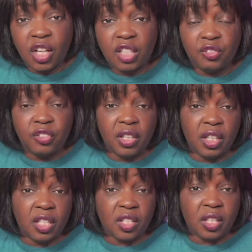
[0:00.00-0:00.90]
just
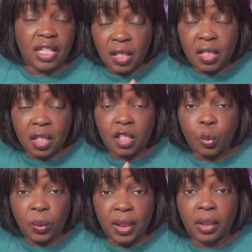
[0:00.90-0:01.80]
finished a
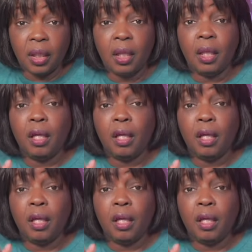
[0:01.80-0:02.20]
6-week